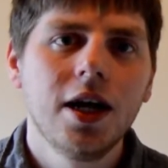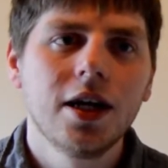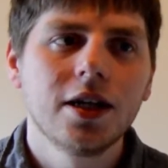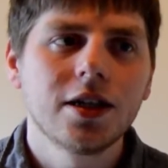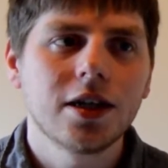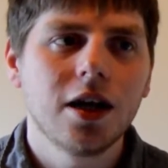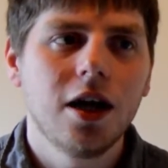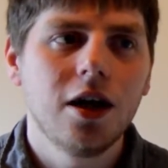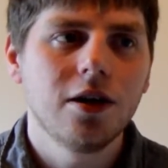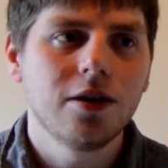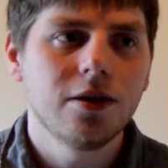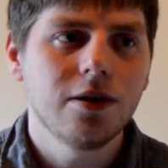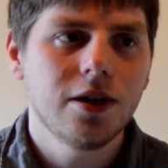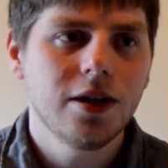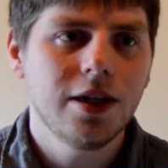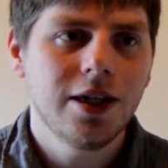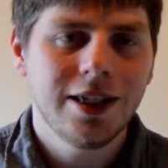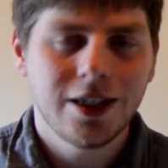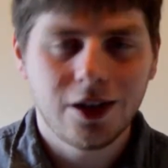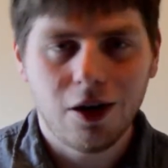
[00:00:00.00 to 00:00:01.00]
So
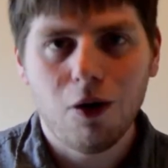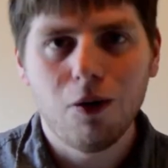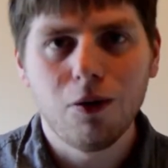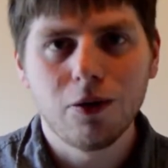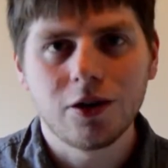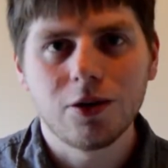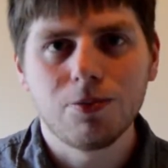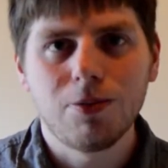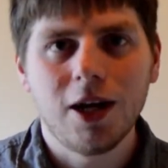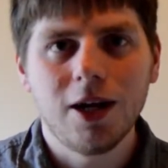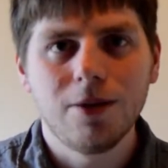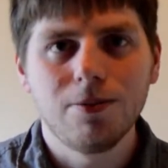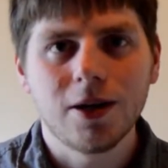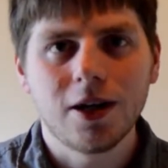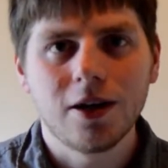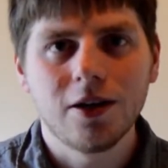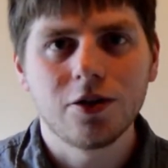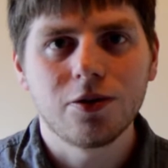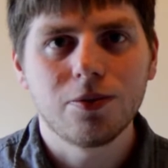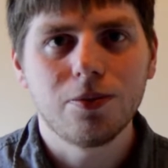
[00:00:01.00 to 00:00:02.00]
he's not all to blame,
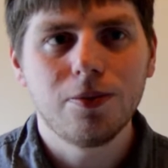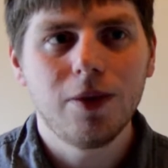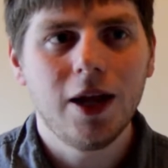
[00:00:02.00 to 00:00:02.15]
because